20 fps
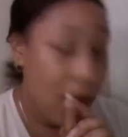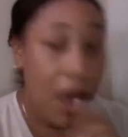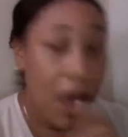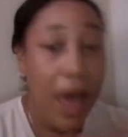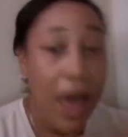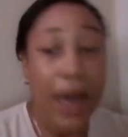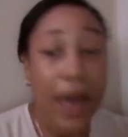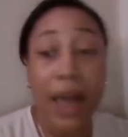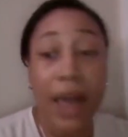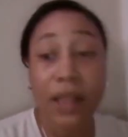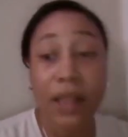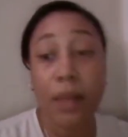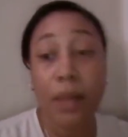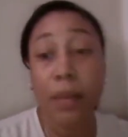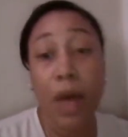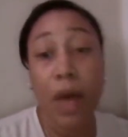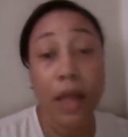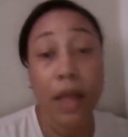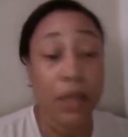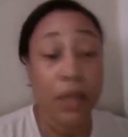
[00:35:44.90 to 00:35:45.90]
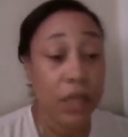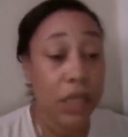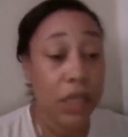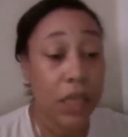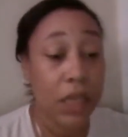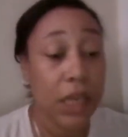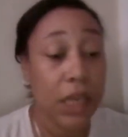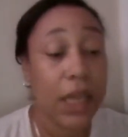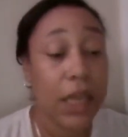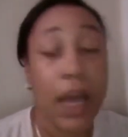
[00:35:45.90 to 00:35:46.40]
I got some polish in
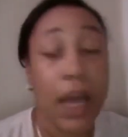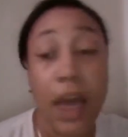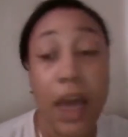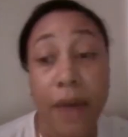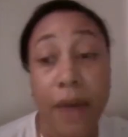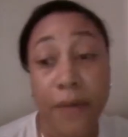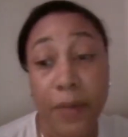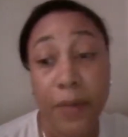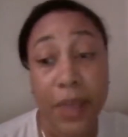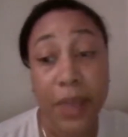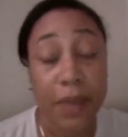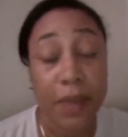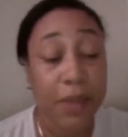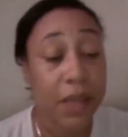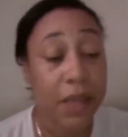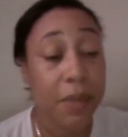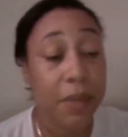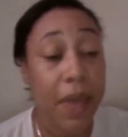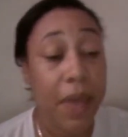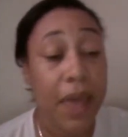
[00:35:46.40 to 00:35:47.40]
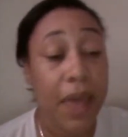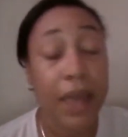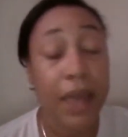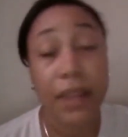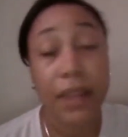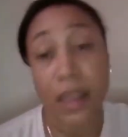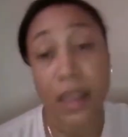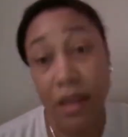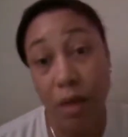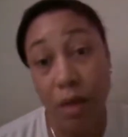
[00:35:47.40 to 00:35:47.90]
here that I got from the Ipsy bag
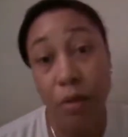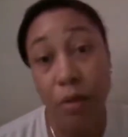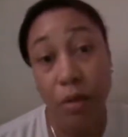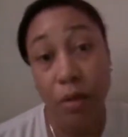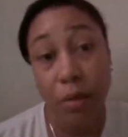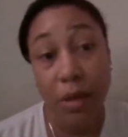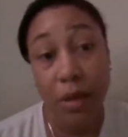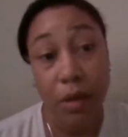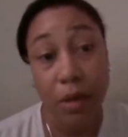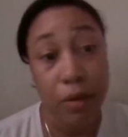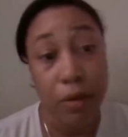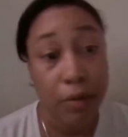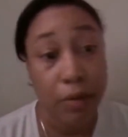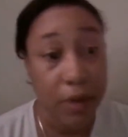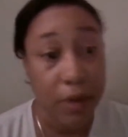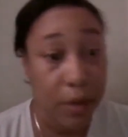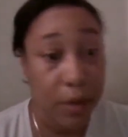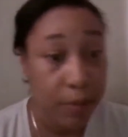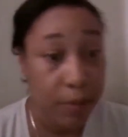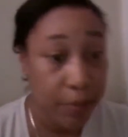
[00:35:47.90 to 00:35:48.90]
that's going on my toes.